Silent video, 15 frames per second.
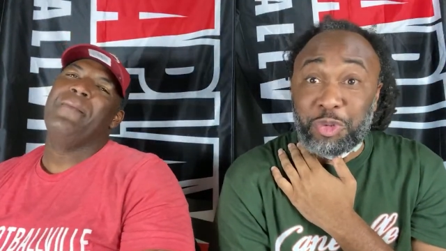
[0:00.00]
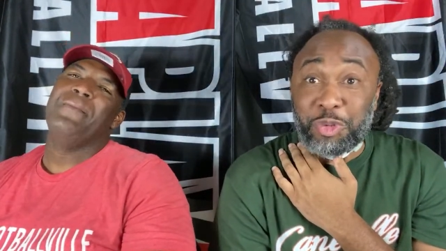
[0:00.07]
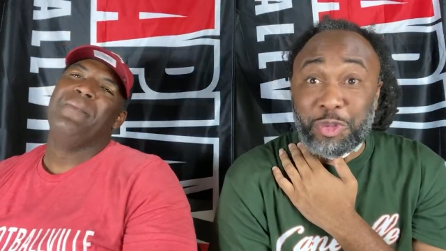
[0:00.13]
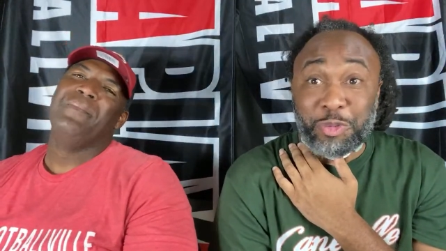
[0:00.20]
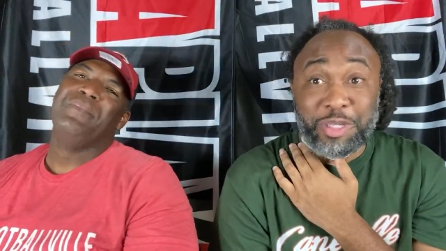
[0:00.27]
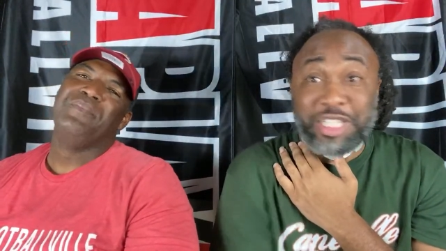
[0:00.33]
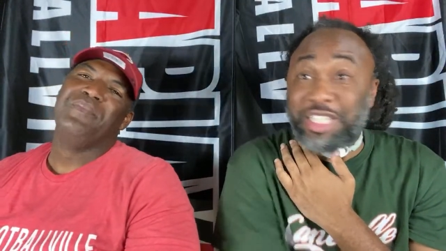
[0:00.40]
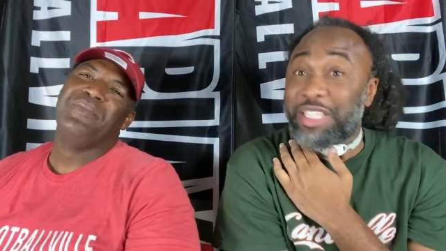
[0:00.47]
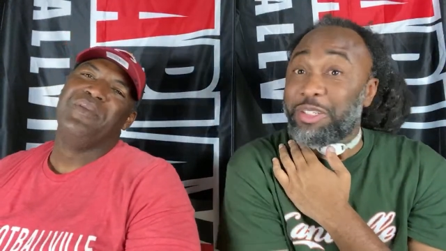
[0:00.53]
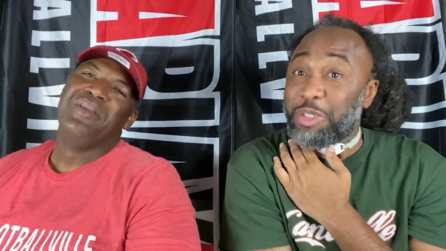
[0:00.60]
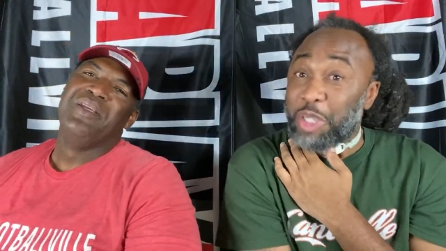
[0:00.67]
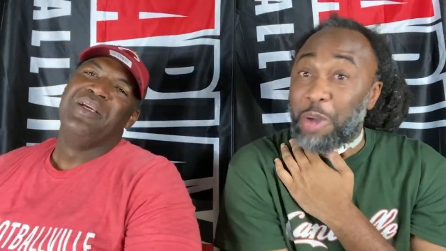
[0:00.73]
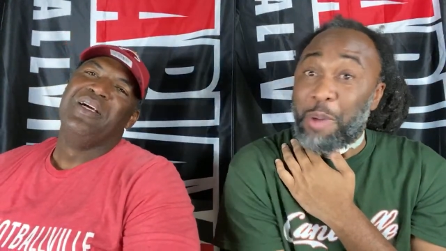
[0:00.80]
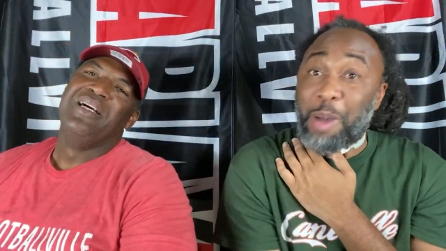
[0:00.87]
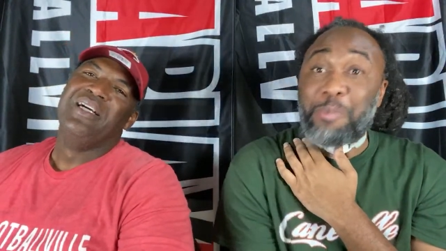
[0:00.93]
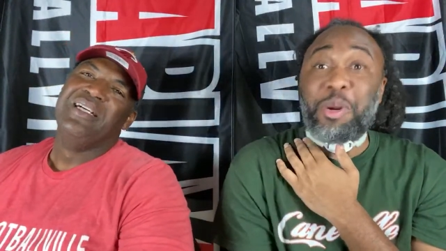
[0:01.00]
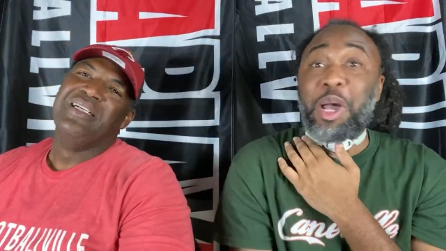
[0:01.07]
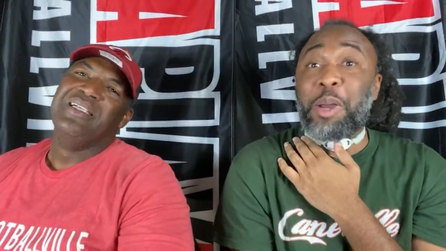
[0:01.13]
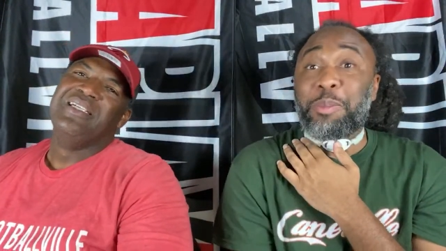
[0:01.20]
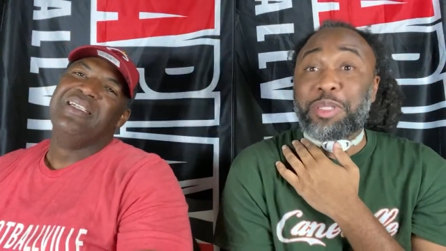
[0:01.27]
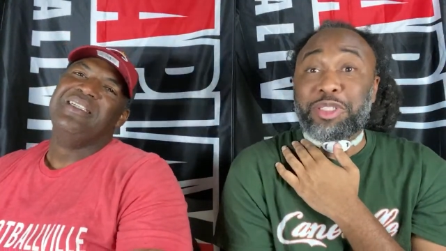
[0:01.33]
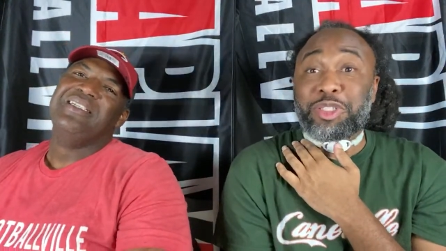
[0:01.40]
Speaker 1: school. We you talk
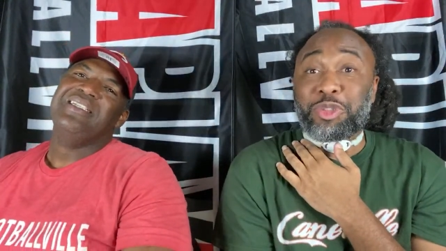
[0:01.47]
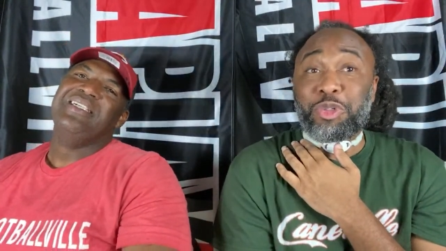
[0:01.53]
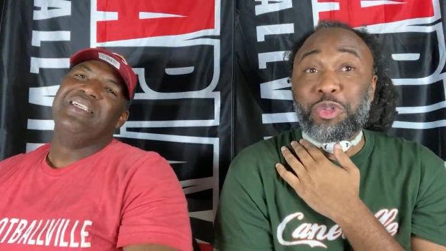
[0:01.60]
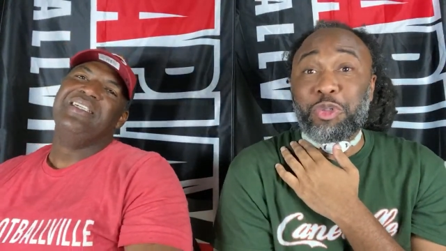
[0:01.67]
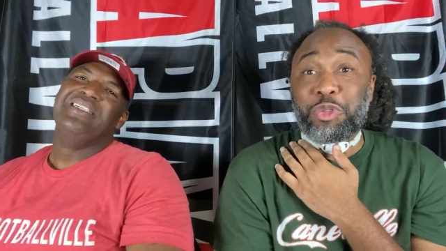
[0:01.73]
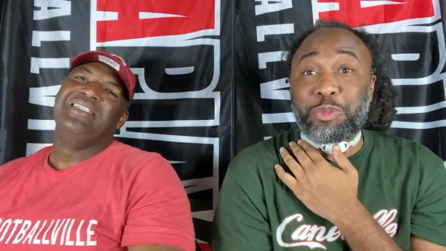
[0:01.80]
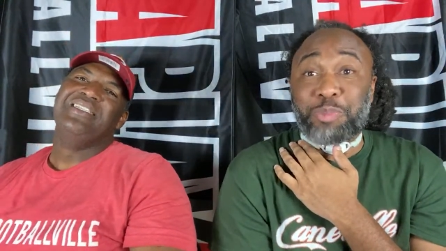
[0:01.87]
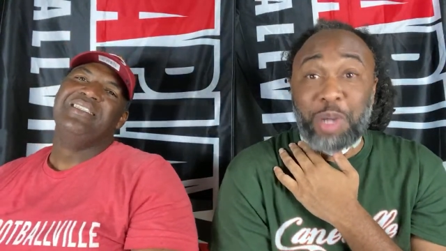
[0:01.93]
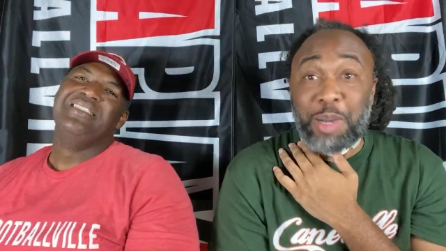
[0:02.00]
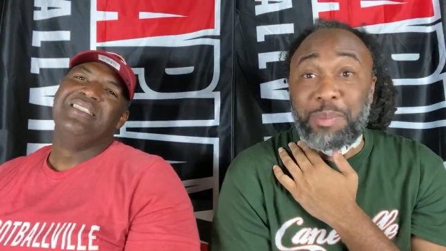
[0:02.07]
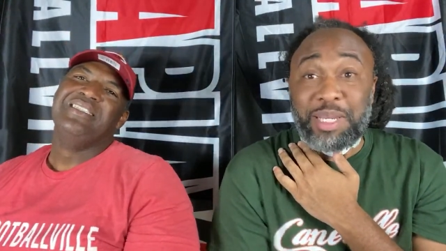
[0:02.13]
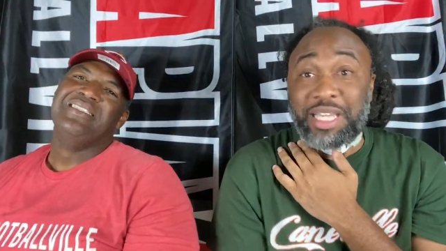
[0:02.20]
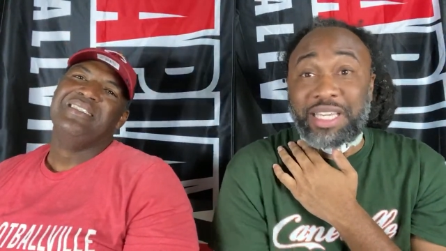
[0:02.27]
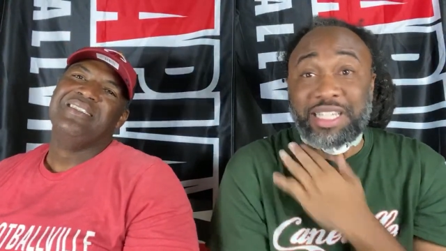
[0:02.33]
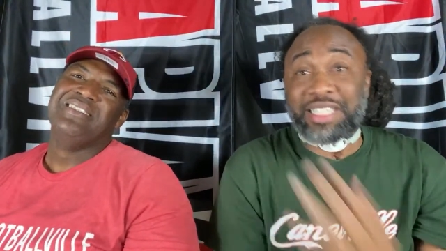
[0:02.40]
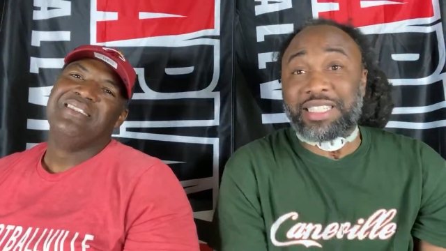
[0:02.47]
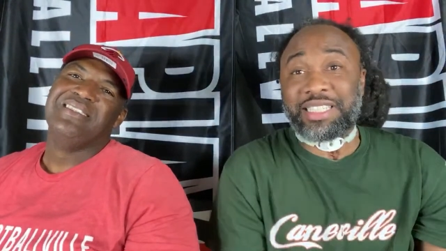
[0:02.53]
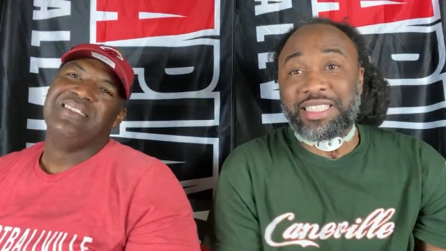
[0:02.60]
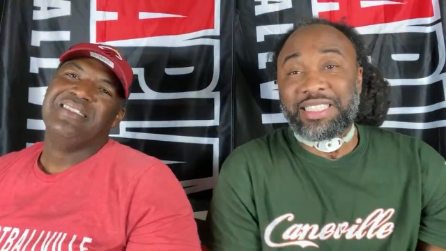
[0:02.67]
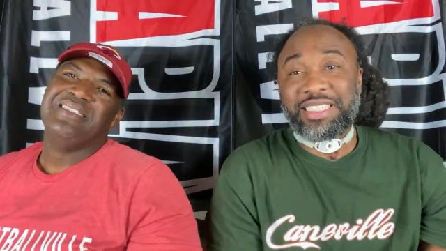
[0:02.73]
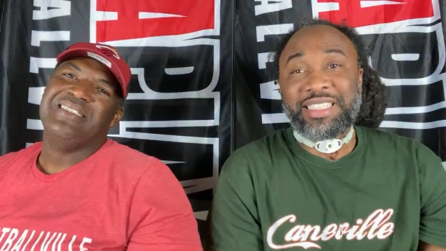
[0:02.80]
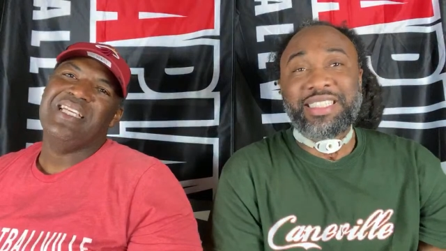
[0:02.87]
about public school, public.
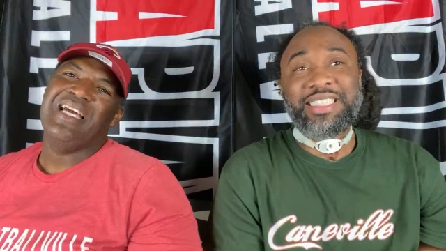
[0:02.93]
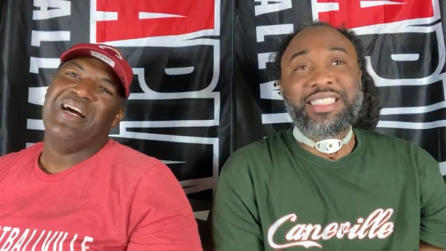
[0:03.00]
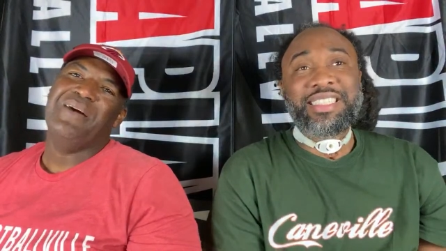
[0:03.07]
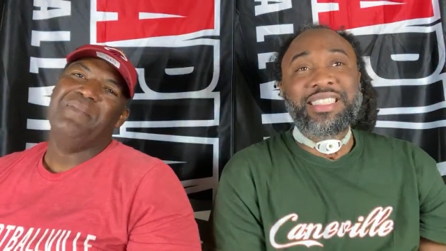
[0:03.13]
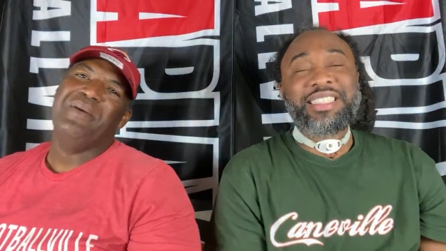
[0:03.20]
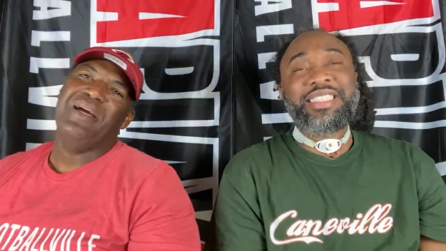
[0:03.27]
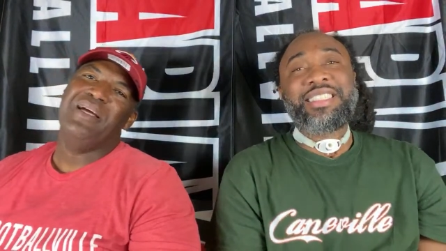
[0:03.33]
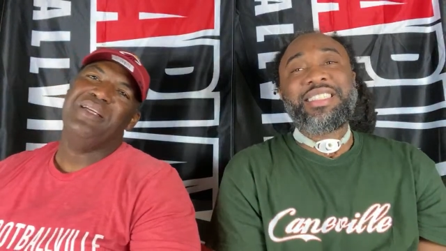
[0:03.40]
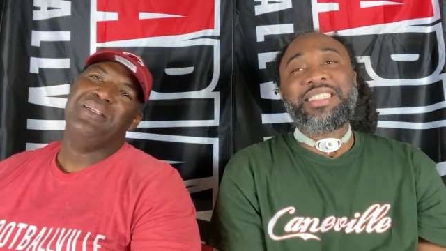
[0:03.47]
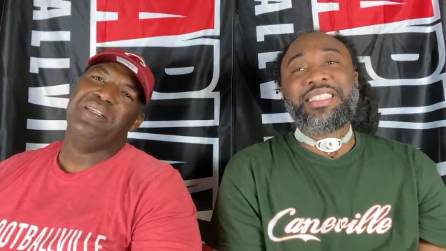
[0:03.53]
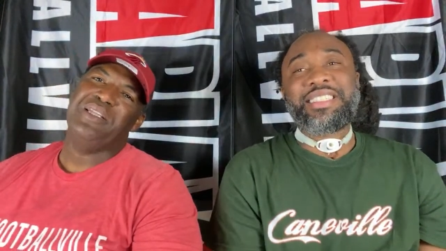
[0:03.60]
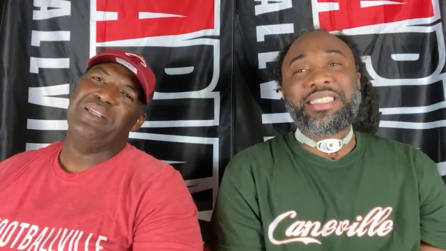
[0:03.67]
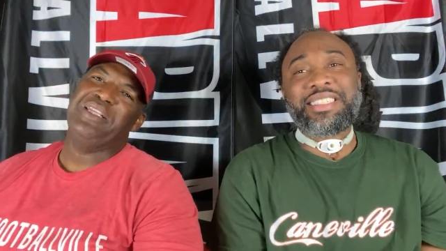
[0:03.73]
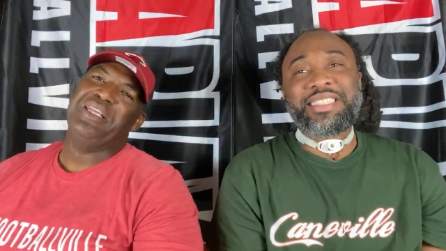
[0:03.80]
Yeah, man, the